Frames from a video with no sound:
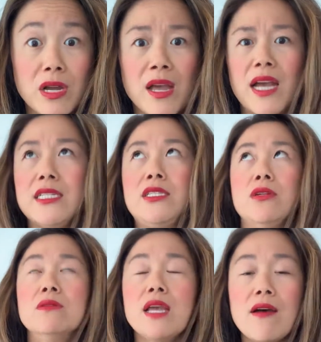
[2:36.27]
I
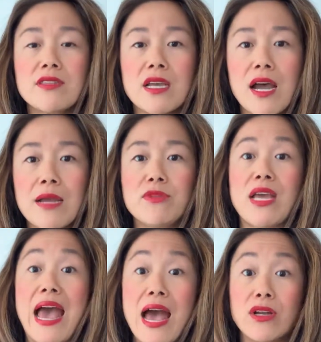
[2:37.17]
don't have time
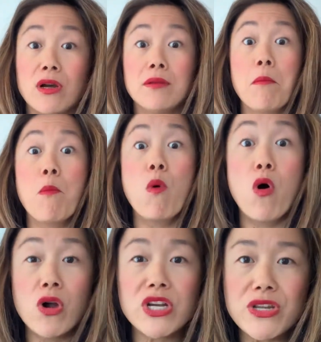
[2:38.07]
to add on
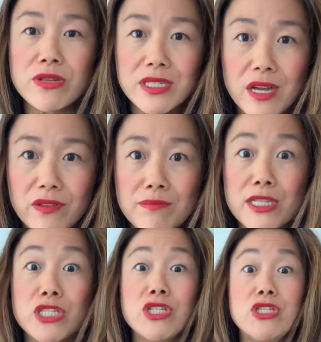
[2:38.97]
more new stuff on my
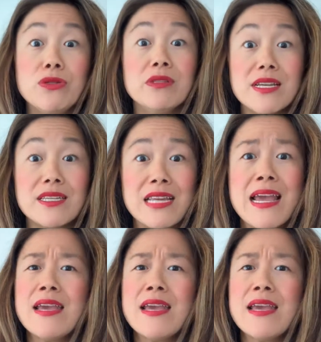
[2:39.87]
to-do list,